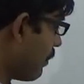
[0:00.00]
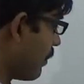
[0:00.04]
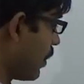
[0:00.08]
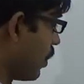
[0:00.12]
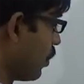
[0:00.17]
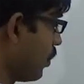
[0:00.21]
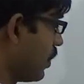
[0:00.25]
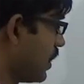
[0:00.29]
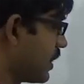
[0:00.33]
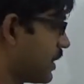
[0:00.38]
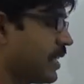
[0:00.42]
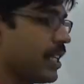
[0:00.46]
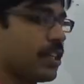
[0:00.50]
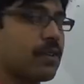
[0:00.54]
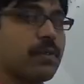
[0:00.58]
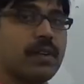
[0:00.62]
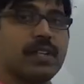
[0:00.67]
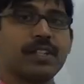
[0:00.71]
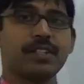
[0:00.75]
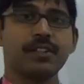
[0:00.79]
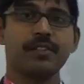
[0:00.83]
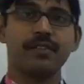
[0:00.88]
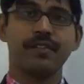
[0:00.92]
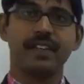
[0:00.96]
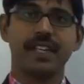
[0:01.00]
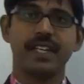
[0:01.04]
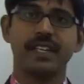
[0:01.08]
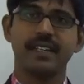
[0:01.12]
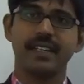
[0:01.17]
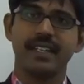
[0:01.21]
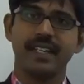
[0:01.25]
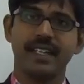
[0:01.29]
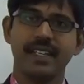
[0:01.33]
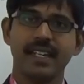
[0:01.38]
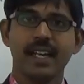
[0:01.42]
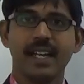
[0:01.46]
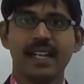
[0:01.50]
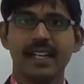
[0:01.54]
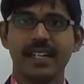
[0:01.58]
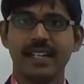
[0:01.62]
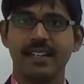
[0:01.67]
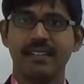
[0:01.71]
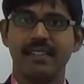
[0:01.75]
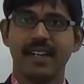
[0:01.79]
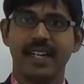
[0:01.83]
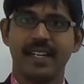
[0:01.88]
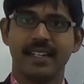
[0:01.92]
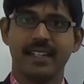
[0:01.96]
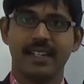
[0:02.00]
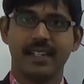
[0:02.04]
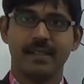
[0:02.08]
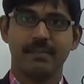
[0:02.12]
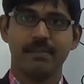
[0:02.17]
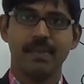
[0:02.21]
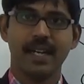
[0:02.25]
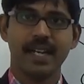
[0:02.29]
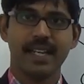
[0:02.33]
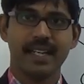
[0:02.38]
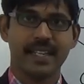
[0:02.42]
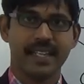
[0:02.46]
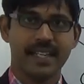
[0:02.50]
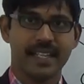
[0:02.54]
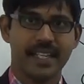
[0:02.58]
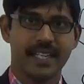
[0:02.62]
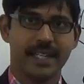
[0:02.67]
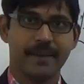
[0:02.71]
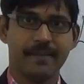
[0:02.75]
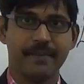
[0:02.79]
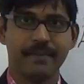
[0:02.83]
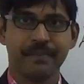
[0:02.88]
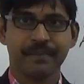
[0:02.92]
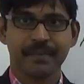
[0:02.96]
mu is equal to Vd divided by E.